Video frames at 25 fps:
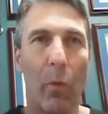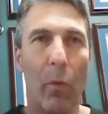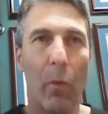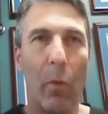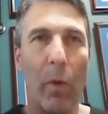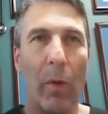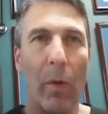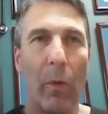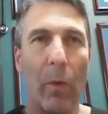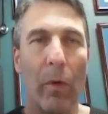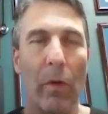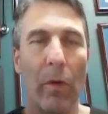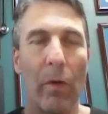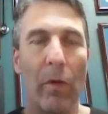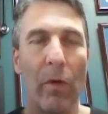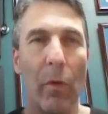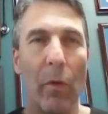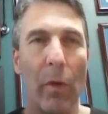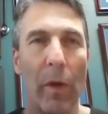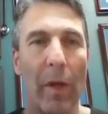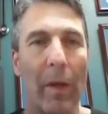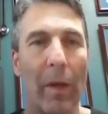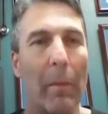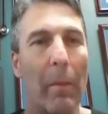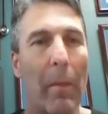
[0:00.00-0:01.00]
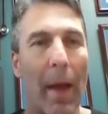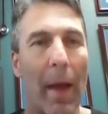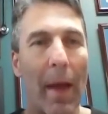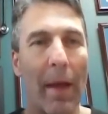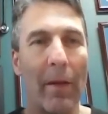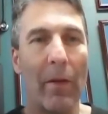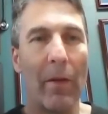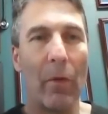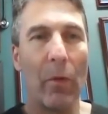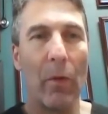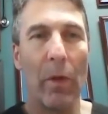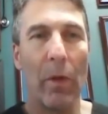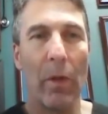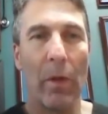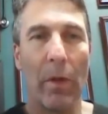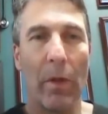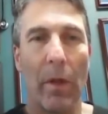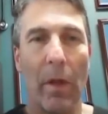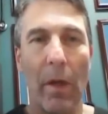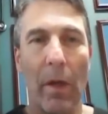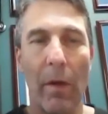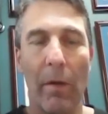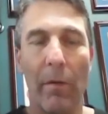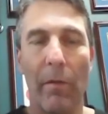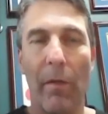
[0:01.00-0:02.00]
we were doing manual
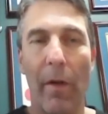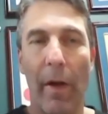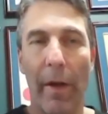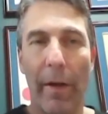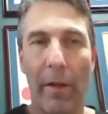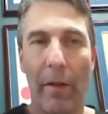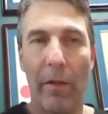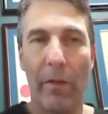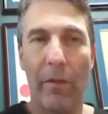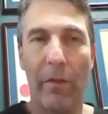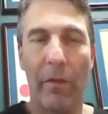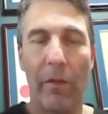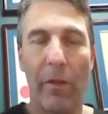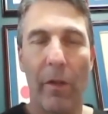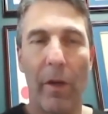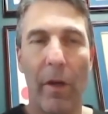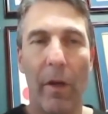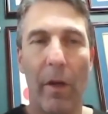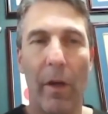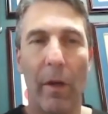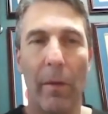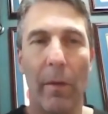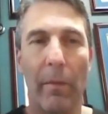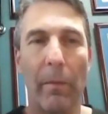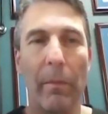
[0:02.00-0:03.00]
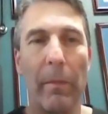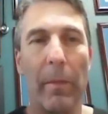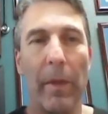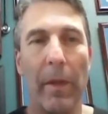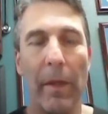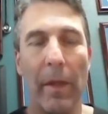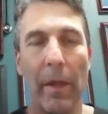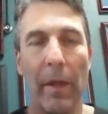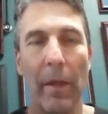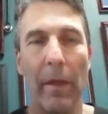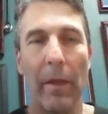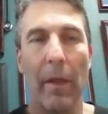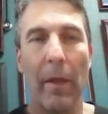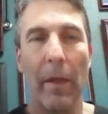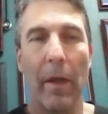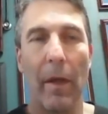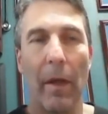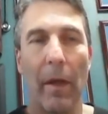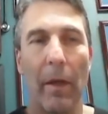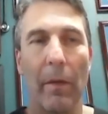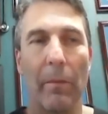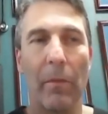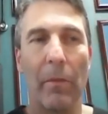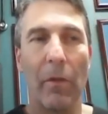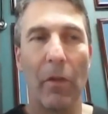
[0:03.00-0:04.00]
uh, vitals, uh, meaning
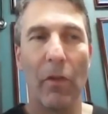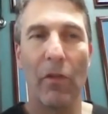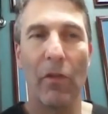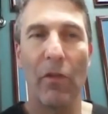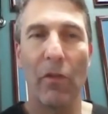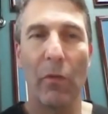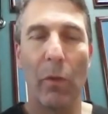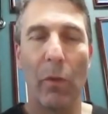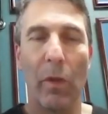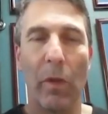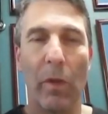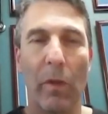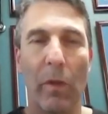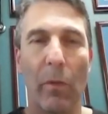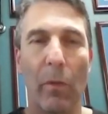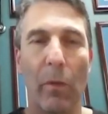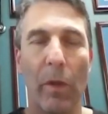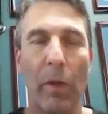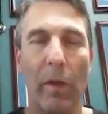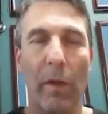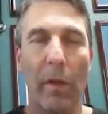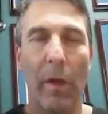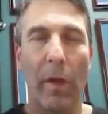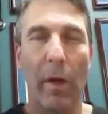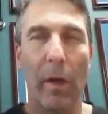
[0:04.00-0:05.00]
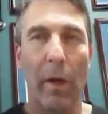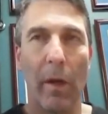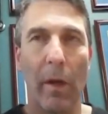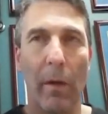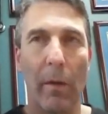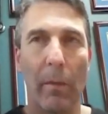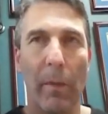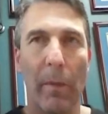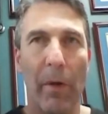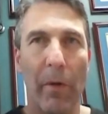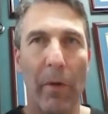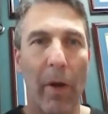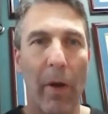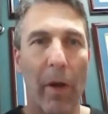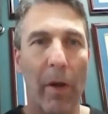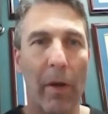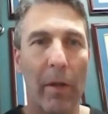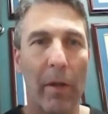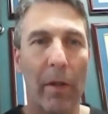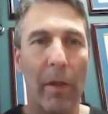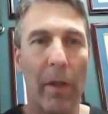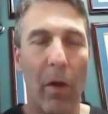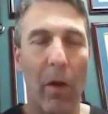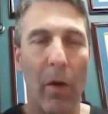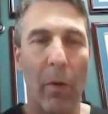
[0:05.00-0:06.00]
uh, nurses would, would uh,
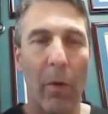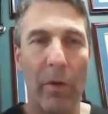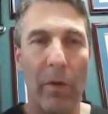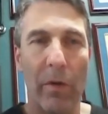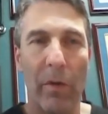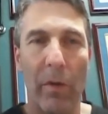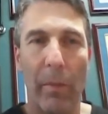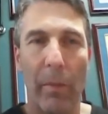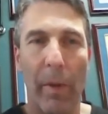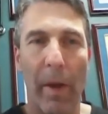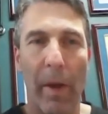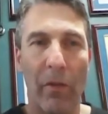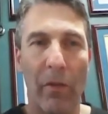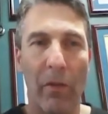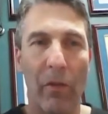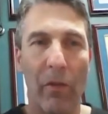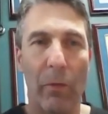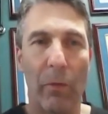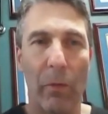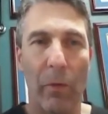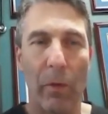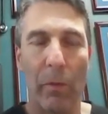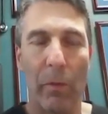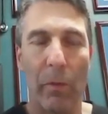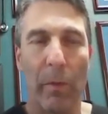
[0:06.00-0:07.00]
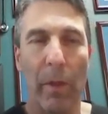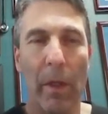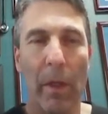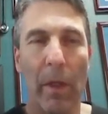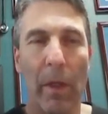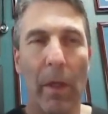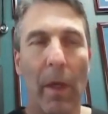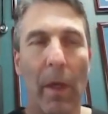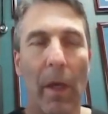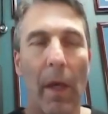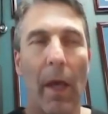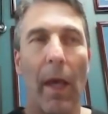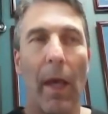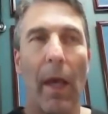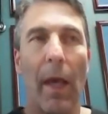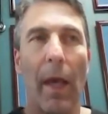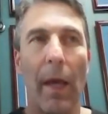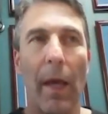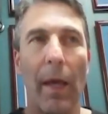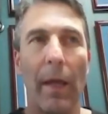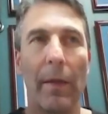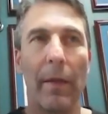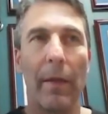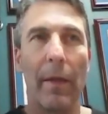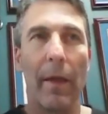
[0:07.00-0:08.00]
periodically go into a patient's room
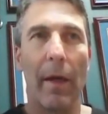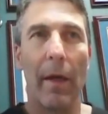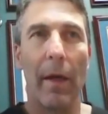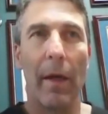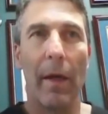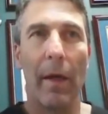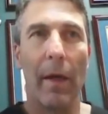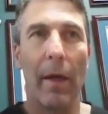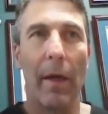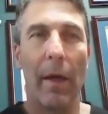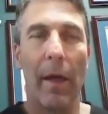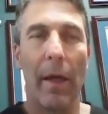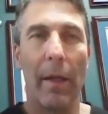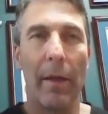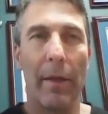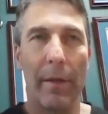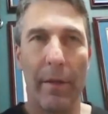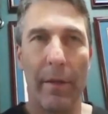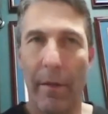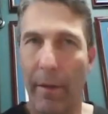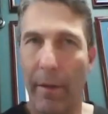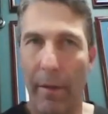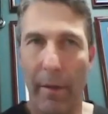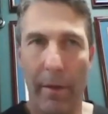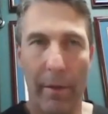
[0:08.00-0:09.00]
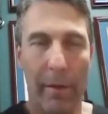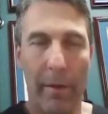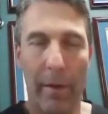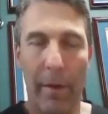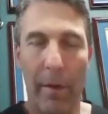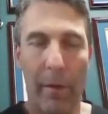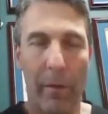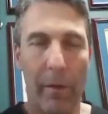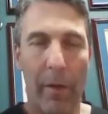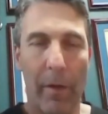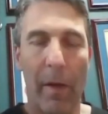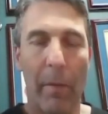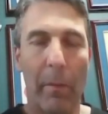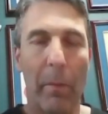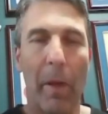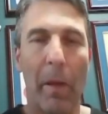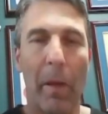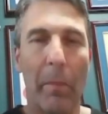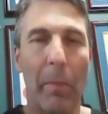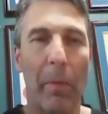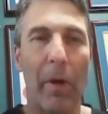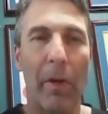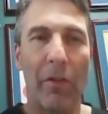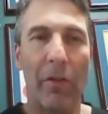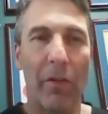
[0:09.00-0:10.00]
and, uh, and you know, take
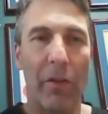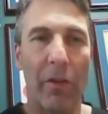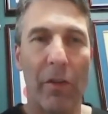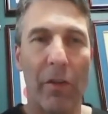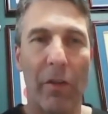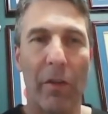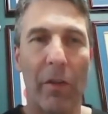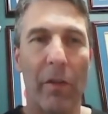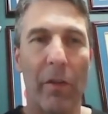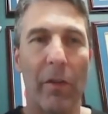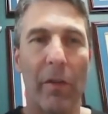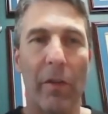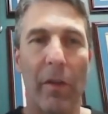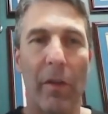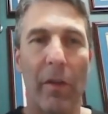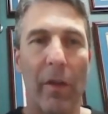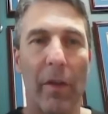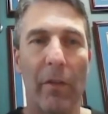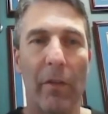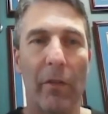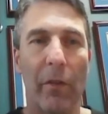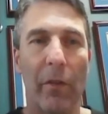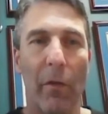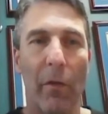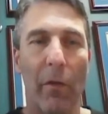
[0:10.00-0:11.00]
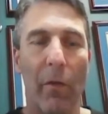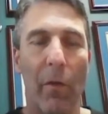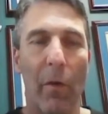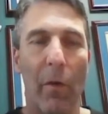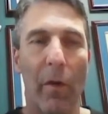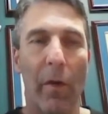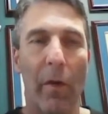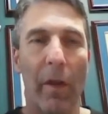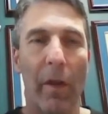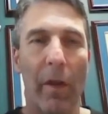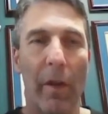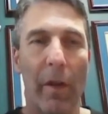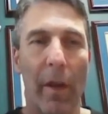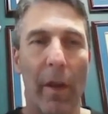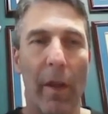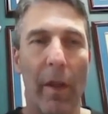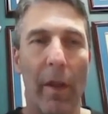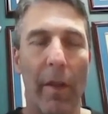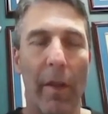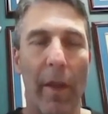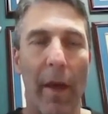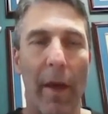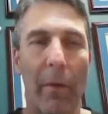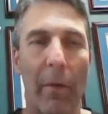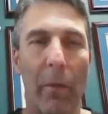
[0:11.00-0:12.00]
blood pressure and so forth. And,
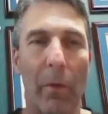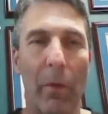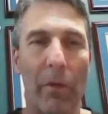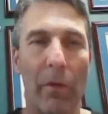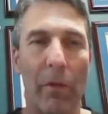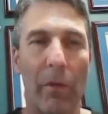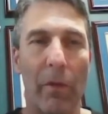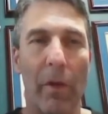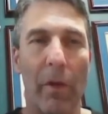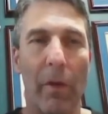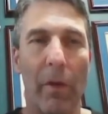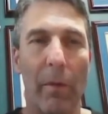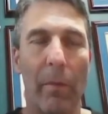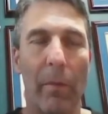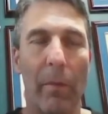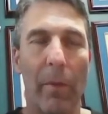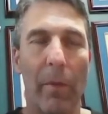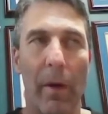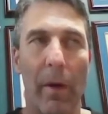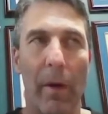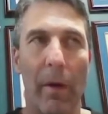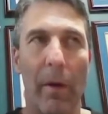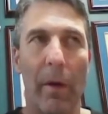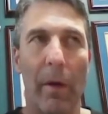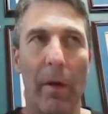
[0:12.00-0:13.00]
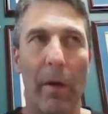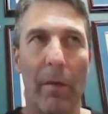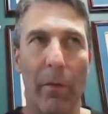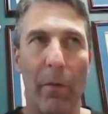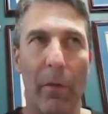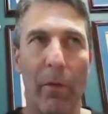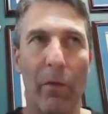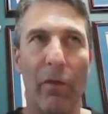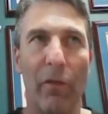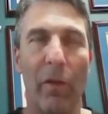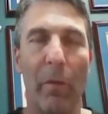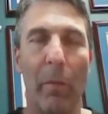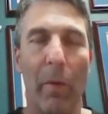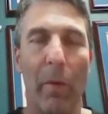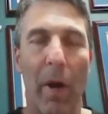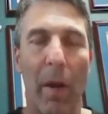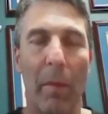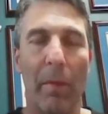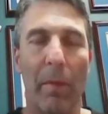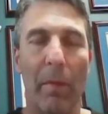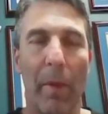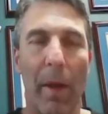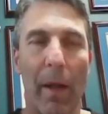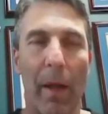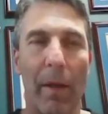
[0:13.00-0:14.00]
that was unfortunately
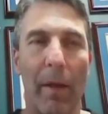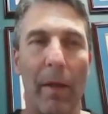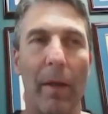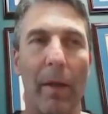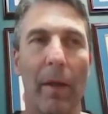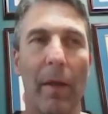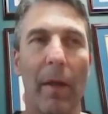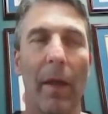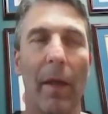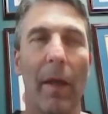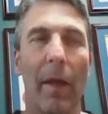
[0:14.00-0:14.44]
problematic